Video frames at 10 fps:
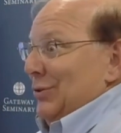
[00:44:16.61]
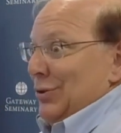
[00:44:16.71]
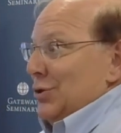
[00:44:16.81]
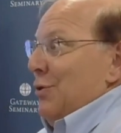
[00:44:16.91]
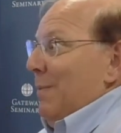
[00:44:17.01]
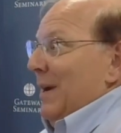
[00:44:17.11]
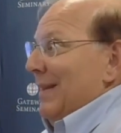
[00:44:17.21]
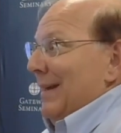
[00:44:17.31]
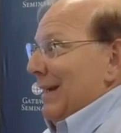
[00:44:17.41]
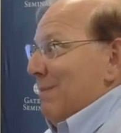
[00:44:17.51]
there's nobody
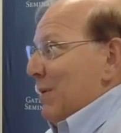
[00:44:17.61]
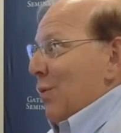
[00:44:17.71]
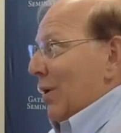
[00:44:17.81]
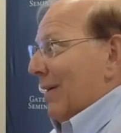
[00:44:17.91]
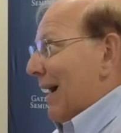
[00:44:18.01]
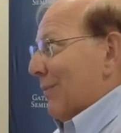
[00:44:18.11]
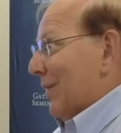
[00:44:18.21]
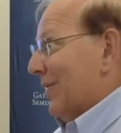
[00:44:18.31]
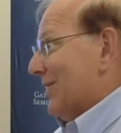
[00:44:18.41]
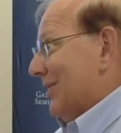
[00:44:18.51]
that can yeah. be more God
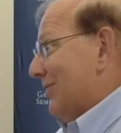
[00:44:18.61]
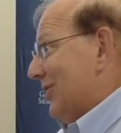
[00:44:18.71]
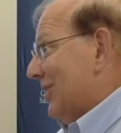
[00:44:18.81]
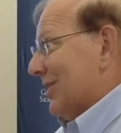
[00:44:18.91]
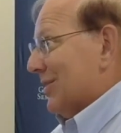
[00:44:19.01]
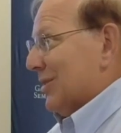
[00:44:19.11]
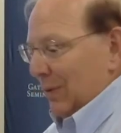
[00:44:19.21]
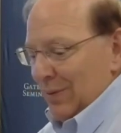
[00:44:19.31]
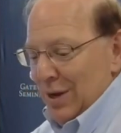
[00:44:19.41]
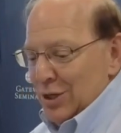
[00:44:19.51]
with us than Jesus.
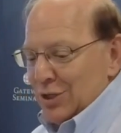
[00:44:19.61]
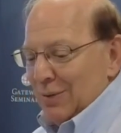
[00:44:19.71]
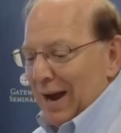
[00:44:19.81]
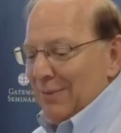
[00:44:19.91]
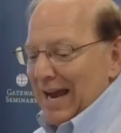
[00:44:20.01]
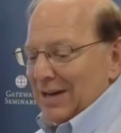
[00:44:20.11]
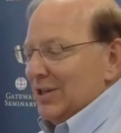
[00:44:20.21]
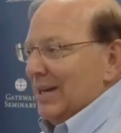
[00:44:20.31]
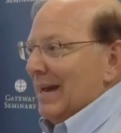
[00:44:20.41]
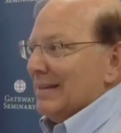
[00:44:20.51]
So, right. so I would
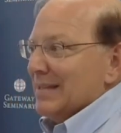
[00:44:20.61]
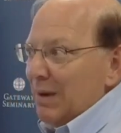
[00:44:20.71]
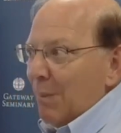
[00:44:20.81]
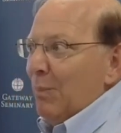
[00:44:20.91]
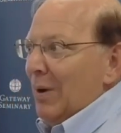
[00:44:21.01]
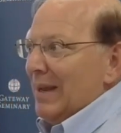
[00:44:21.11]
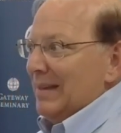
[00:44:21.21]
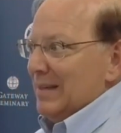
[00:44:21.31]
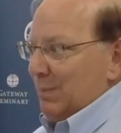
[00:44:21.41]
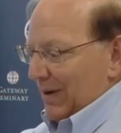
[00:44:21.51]
actually at some point
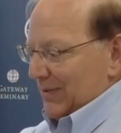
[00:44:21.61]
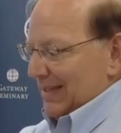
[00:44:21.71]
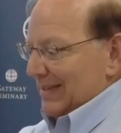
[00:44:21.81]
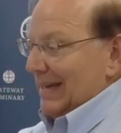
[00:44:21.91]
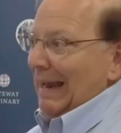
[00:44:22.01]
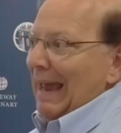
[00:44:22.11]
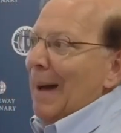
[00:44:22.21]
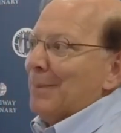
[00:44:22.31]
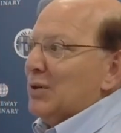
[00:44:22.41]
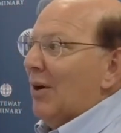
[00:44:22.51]
these prophecies get
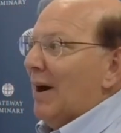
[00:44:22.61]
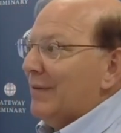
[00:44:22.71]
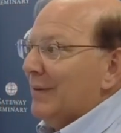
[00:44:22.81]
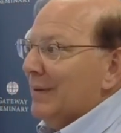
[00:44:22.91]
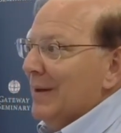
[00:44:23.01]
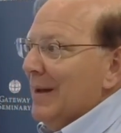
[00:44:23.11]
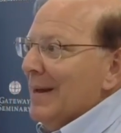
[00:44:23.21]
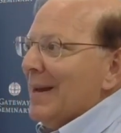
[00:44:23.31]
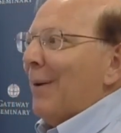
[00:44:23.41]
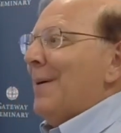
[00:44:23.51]
capped off.
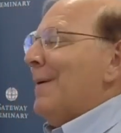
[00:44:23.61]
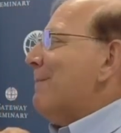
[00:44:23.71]
Now,